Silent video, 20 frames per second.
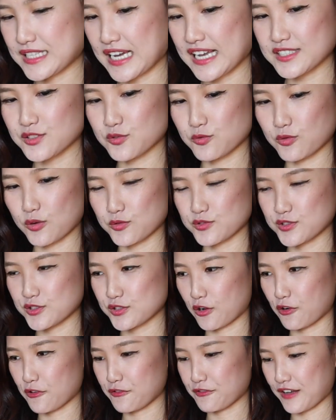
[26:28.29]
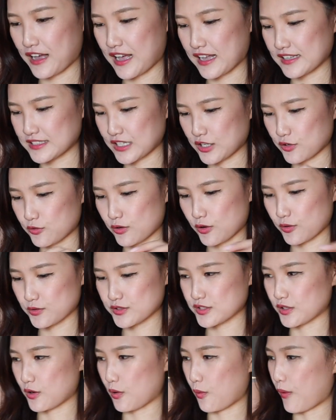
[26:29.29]
guys grow so fast and grow
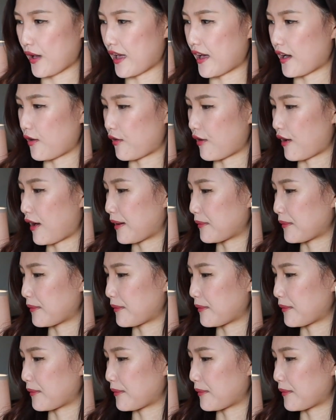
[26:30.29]
so well.